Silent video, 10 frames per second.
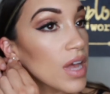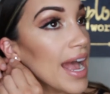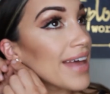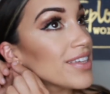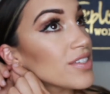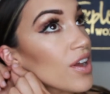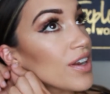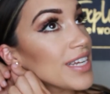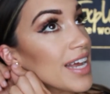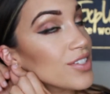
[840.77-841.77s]
I had these
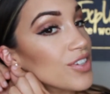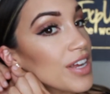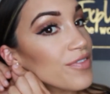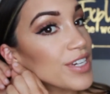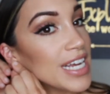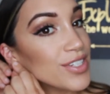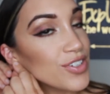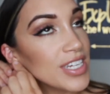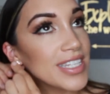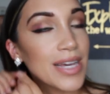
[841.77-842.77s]
on yesterday for
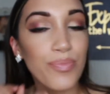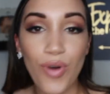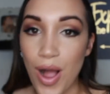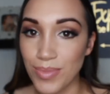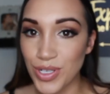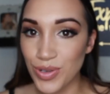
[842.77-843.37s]
yesterday's like prom